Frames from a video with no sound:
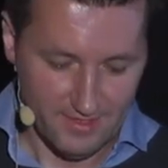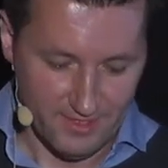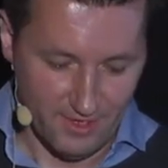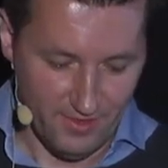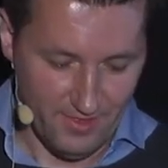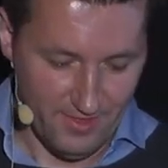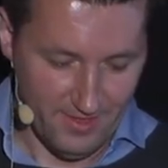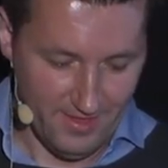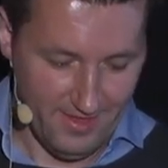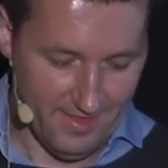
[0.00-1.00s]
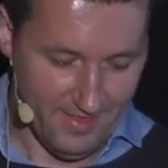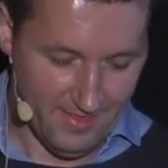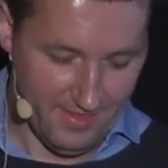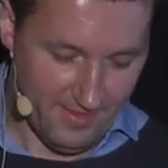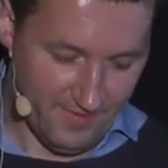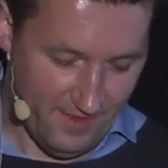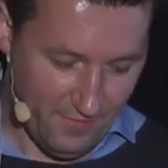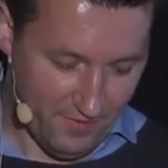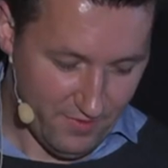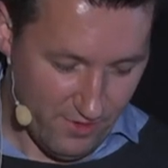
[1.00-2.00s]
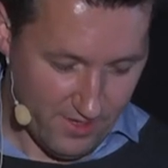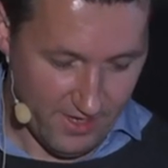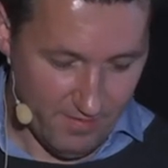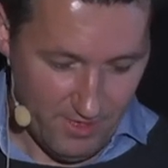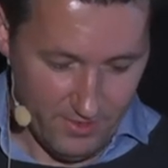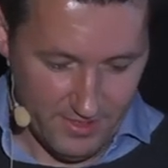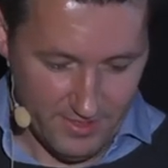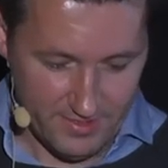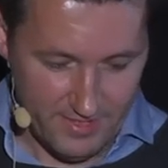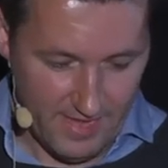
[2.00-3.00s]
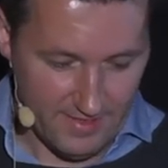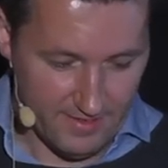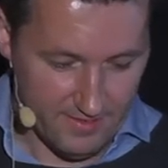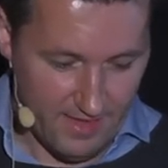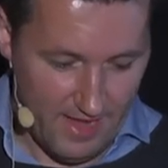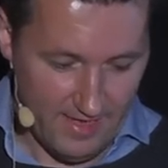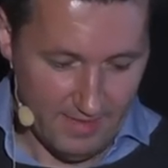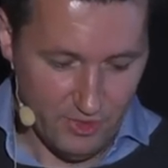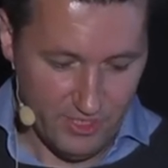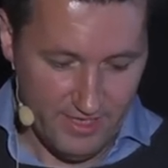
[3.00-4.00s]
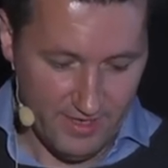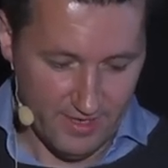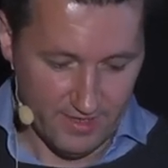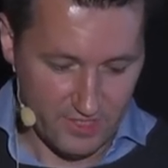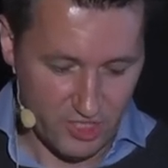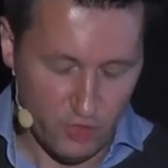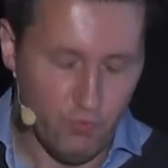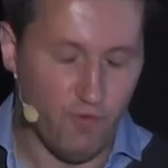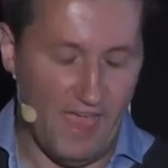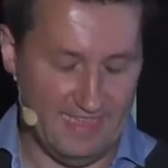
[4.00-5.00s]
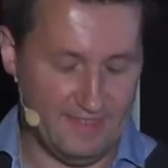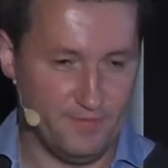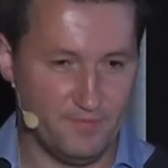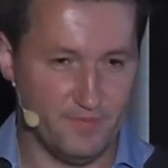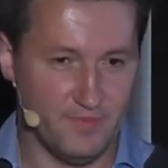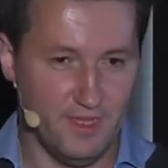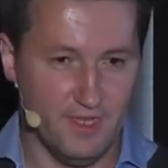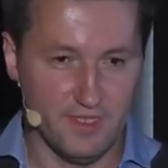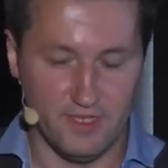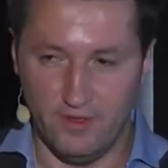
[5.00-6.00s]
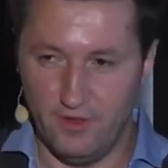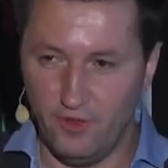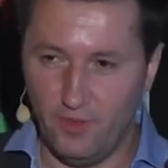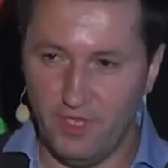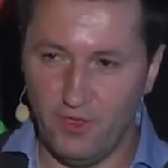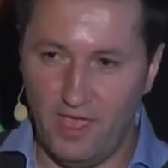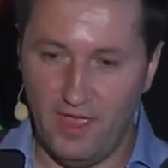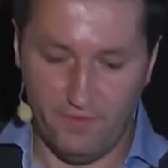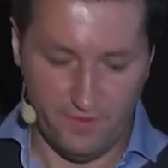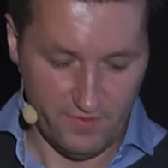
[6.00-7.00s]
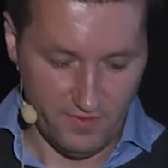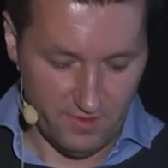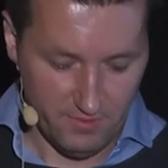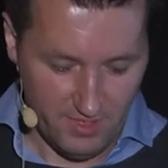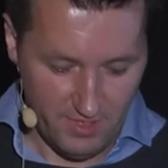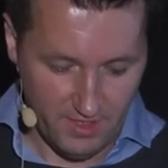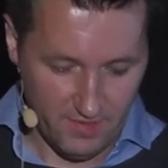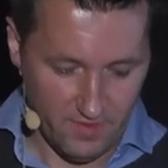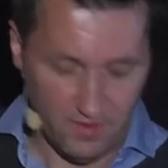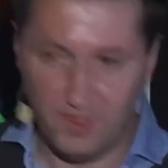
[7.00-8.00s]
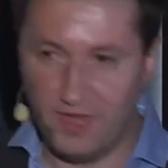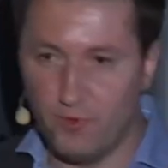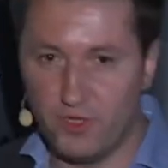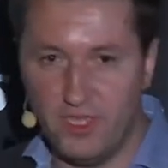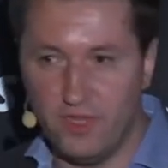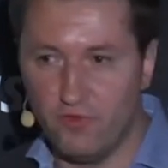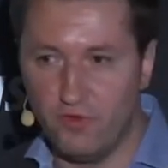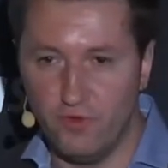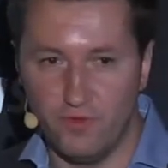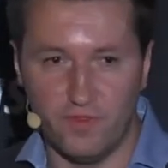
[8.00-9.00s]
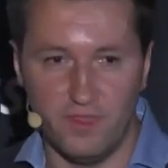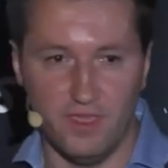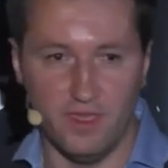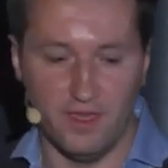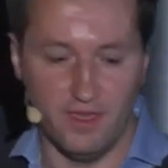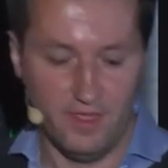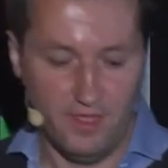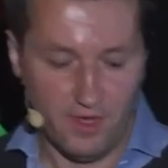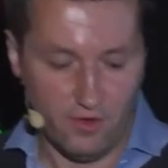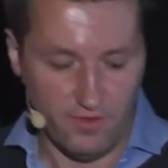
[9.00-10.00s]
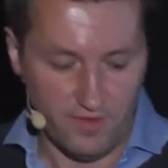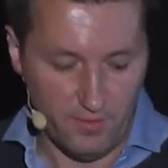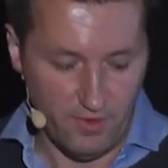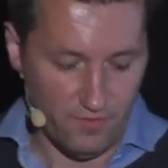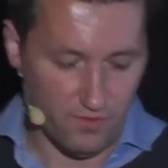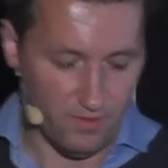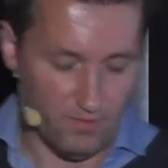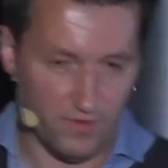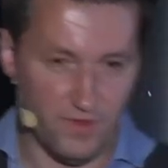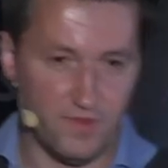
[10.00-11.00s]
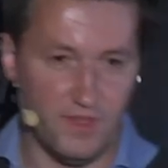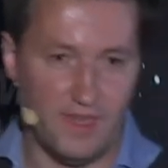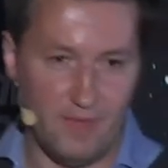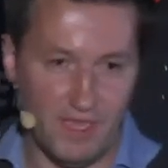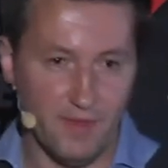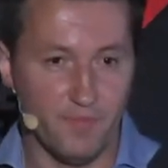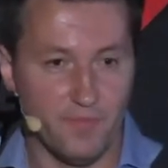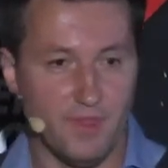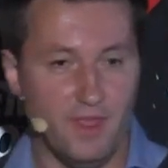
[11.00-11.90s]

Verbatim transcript: possible? So the stuff he's talking about is that IWD is too fast. So normally you have systemd and systemd-networkd introduce the concept of persistent naming,